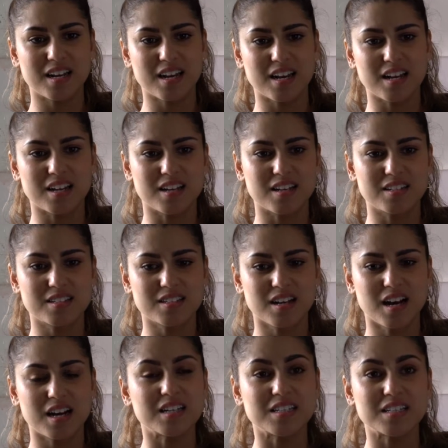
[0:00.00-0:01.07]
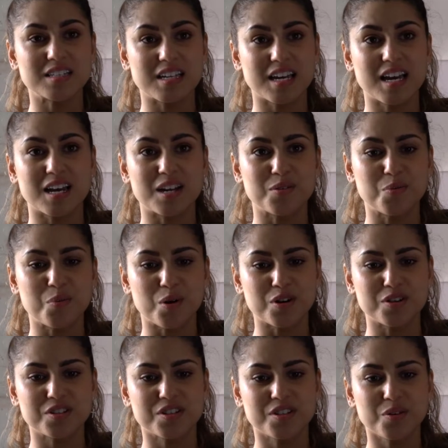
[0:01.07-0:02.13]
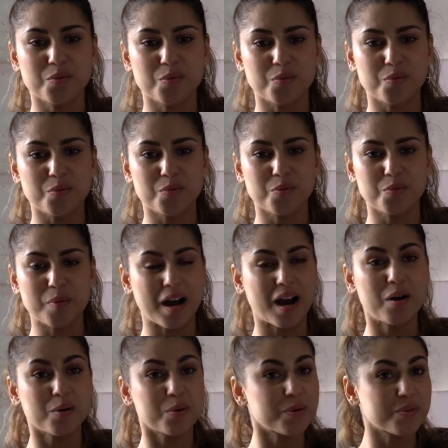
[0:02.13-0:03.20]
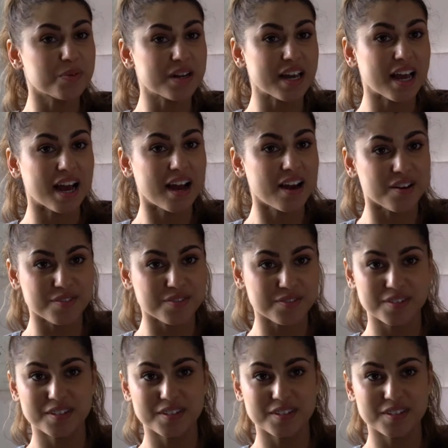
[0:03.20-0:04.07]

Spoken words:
and understand what power we really have.